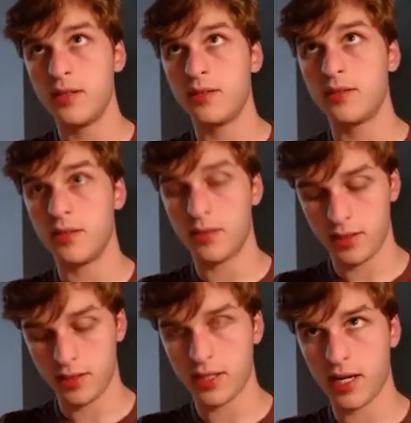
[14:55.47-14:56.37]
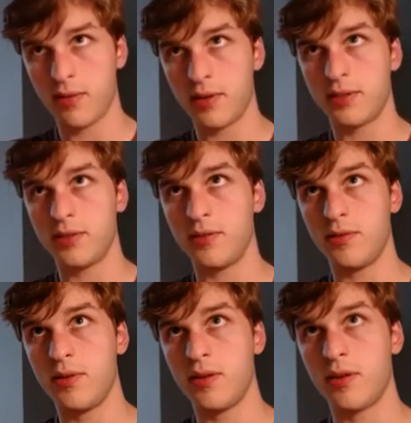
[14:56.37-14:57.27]
So let's just say I want
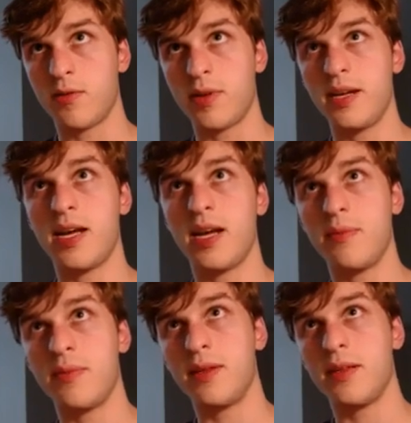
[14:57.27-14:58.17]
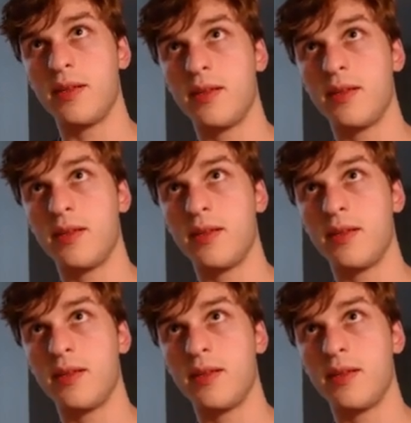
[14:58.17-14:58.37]
to rename